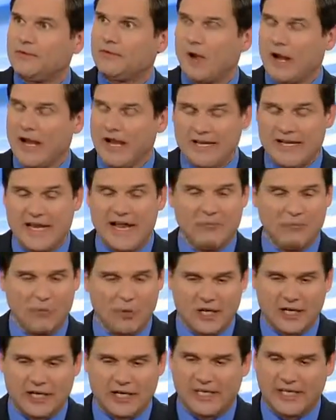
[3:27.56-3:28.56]
Right. And
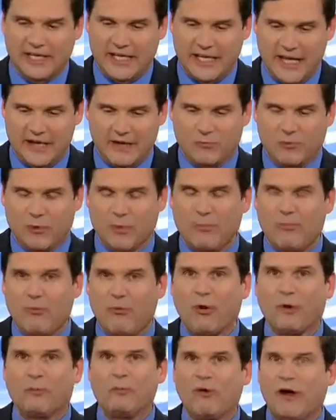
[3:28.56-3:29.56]
we're going to get a
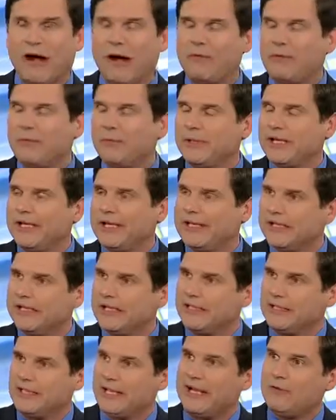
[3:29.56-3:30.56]
report probably
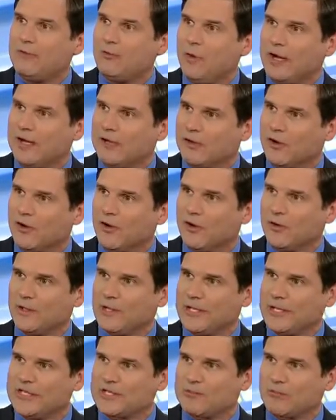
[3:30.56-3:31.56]
late winter,
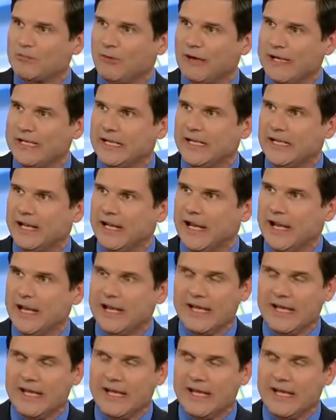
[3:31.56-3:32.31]
early spring.